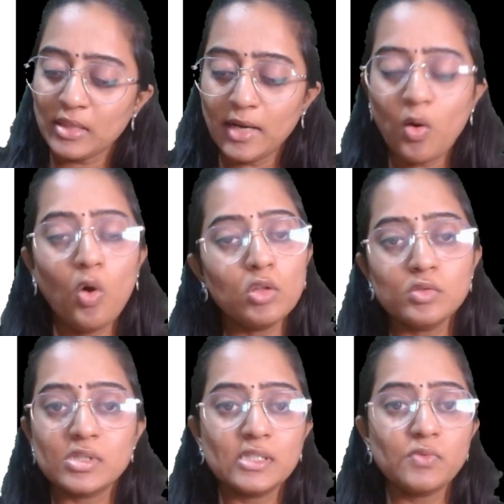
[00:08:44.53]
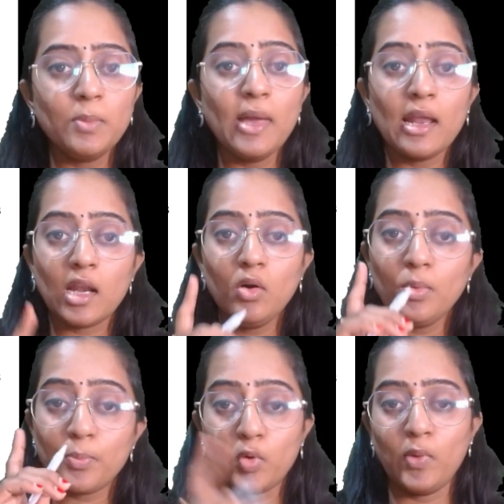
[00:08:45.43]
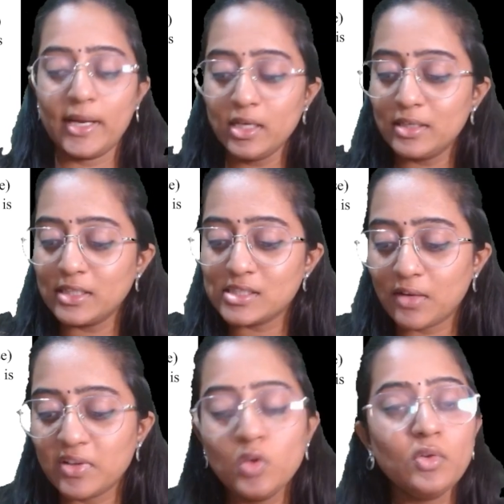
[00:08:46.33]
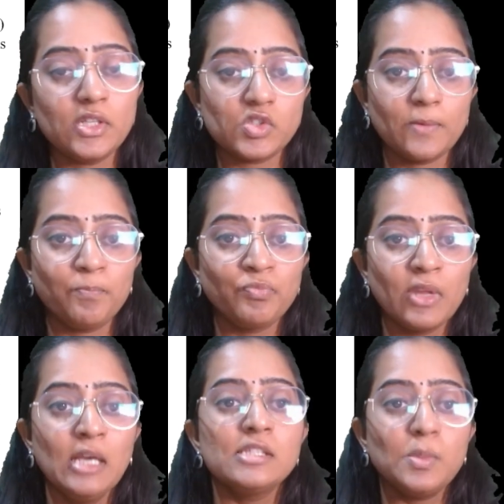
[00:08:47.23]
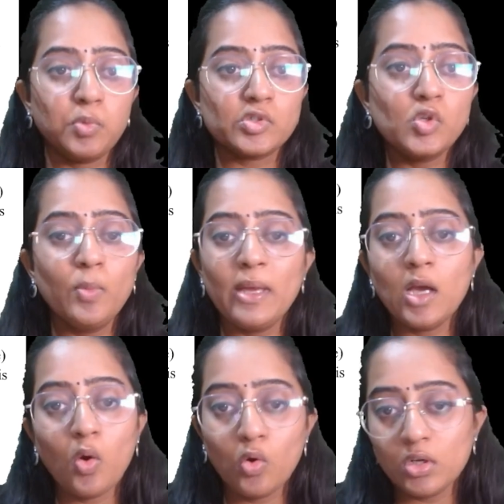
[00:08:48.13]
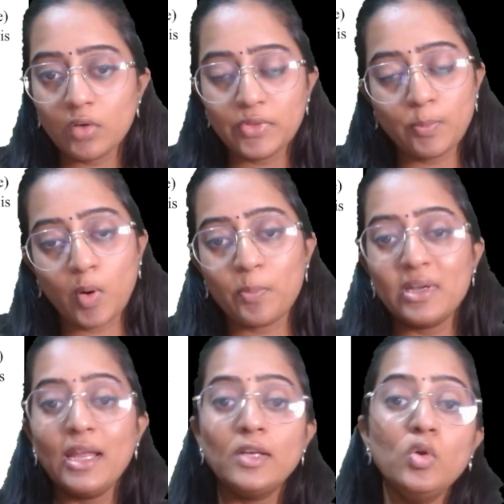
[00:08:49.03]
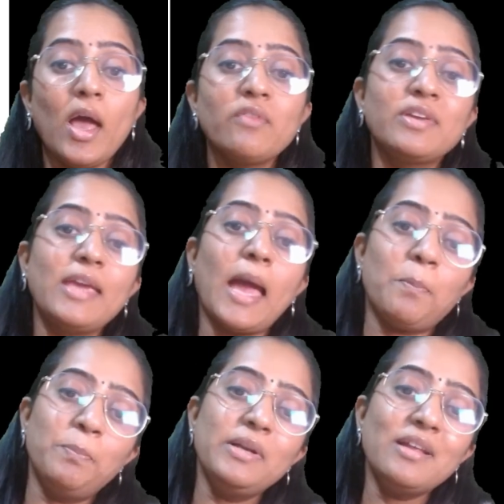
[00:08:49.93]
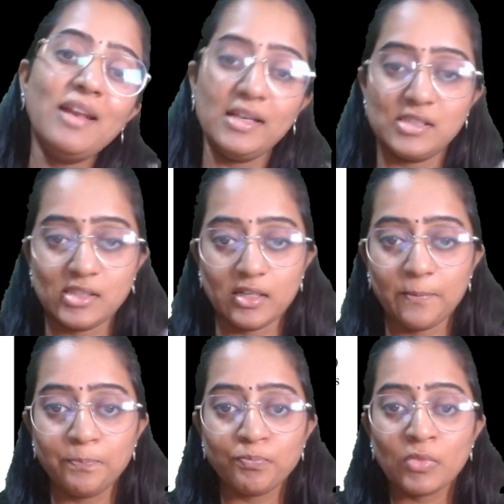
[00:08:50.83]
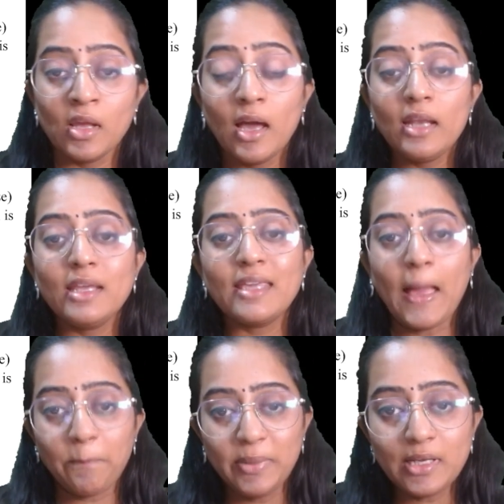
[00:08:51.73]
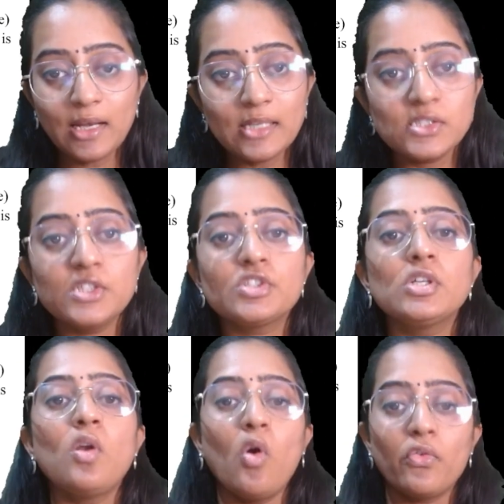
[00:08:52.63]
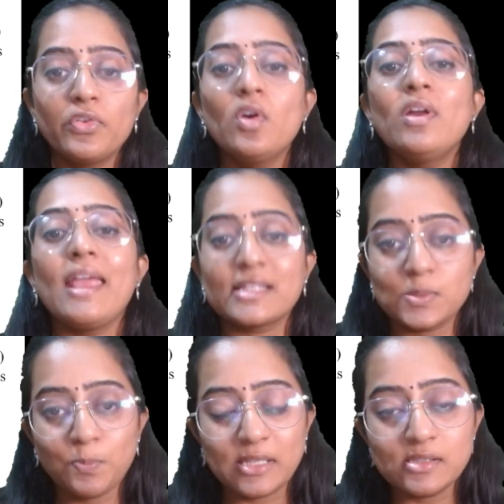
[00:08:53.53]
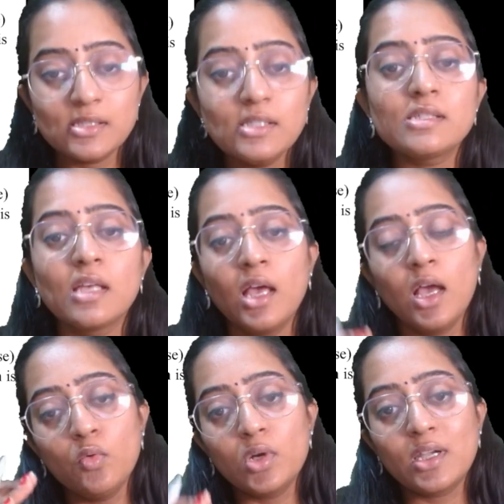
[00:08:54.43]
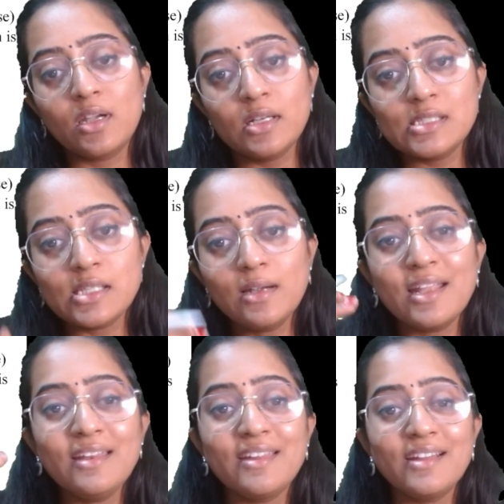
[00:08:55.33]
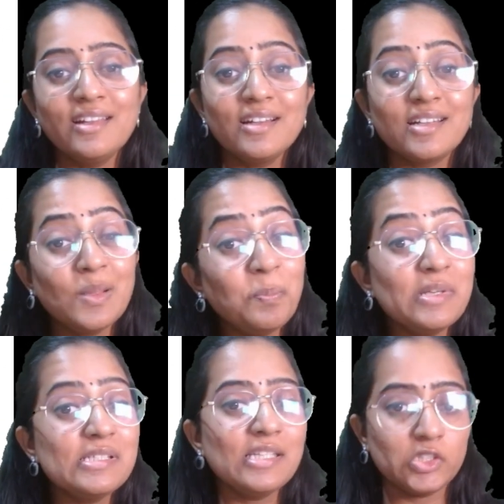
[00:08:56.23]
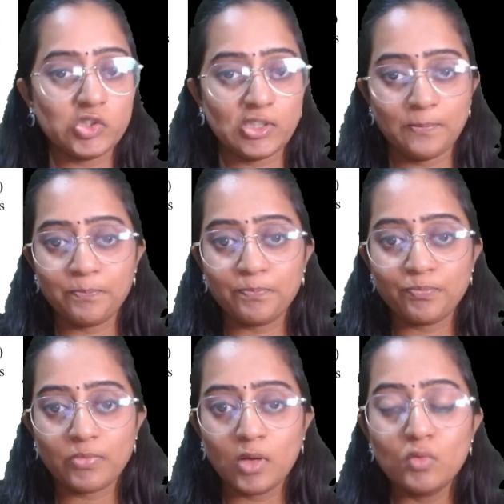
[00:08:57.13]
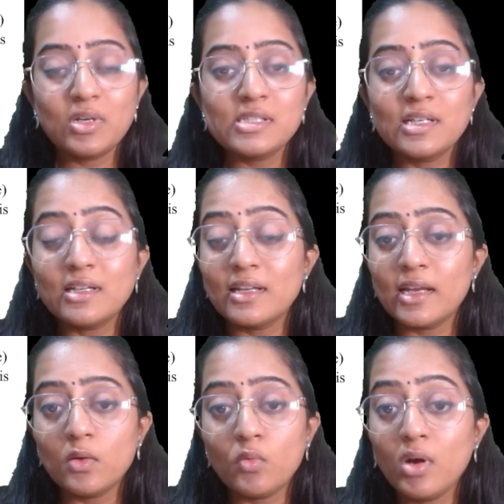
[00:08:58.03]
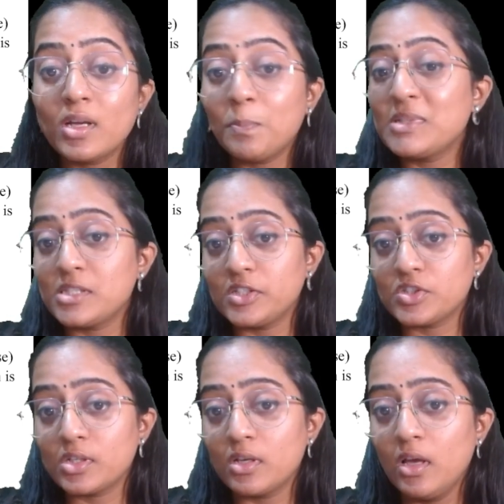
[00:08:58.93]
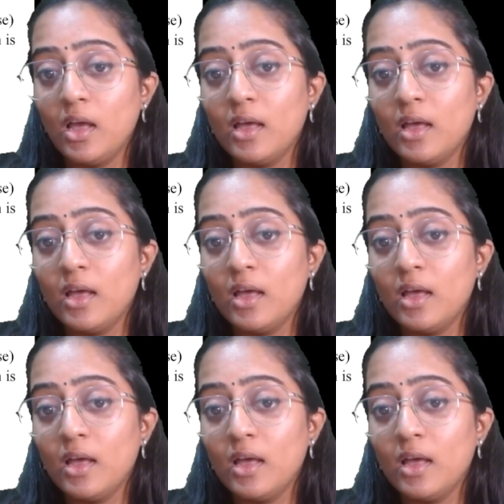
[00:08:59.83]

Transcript: and all those things will be allowed provided it is revenue nature. Suppose you being a owner of the property and you have capitalized it. Capitalization of your expenses would result in getting depreciation. Would result in getting what? Depreciation.